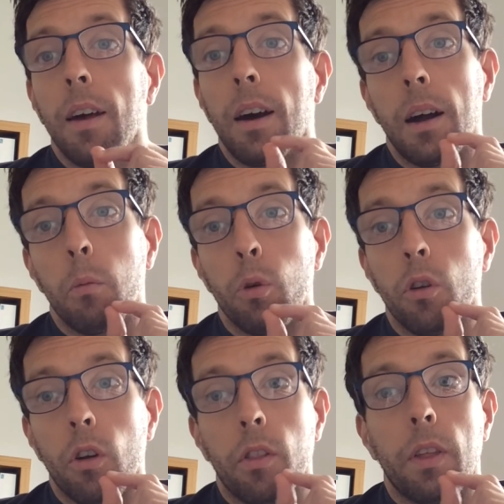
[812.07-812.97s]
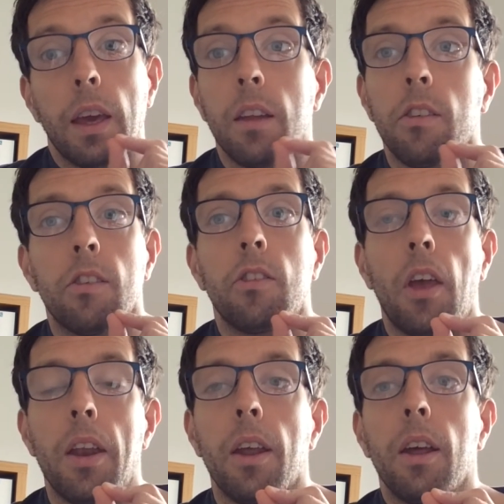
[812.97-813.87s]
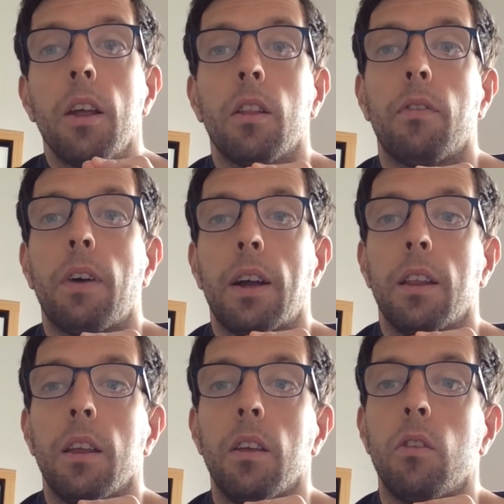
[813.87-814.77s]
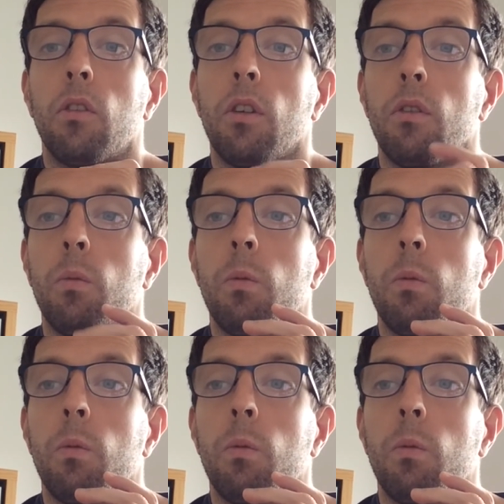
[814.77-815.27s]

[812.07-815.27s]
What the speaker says: I would not think it a sin. The fact that he's